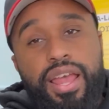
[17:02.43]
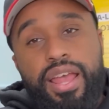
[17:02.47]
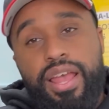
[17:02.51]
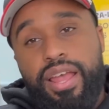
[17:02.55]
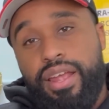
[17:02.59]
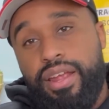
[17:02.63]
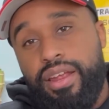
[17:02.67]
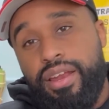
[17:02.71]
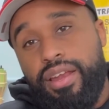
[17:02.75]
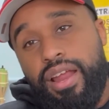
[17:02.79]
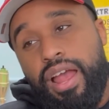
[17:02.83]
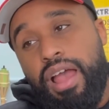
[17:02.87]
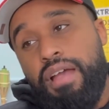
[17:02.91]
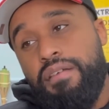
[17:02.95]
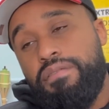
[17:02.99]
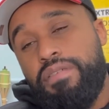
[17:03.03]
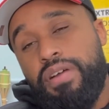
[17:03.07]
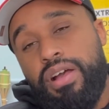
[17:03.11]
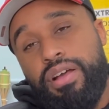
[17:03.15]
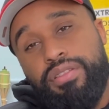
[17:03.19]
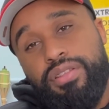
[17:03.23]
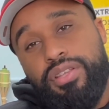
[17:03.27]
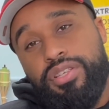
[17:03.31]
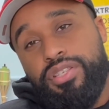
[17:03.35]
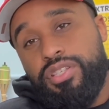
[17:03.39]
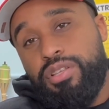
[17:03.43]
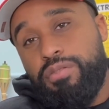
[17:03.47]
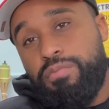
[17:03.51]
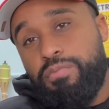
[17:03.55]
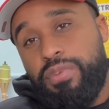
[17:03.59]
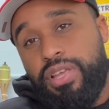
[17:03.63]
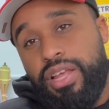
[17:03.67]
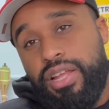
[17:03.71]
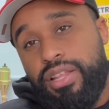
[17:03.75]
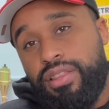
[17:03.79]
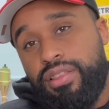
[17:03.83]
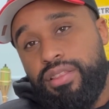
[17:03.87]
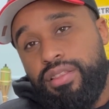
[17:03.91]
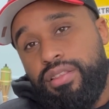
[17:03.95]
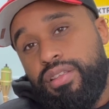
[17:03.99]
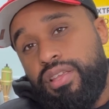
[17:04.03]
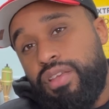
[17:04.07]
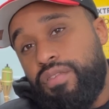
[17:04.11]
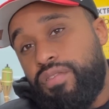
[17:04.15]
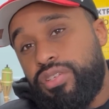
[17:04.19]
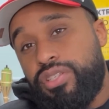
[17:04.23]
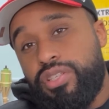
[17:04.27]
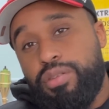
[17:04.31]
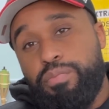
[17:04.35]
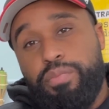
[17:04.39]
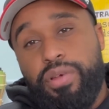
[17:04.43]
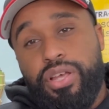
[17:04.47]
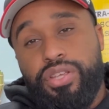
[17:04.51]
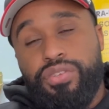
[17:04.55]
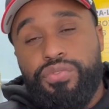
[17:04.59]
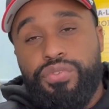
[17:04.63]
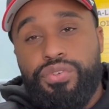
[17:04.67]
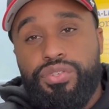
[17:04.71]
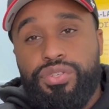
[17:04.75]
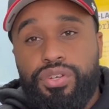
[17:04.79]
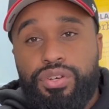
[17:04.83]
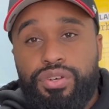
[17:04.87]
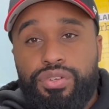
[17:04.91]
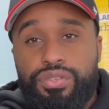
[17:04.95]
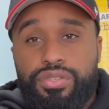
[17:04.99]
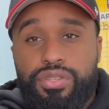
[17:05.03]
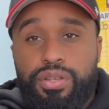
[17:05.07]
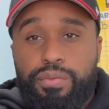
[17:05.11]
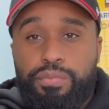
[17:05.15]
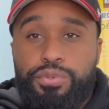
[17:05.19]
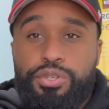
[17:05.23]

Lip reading: and I found this to give us the best results.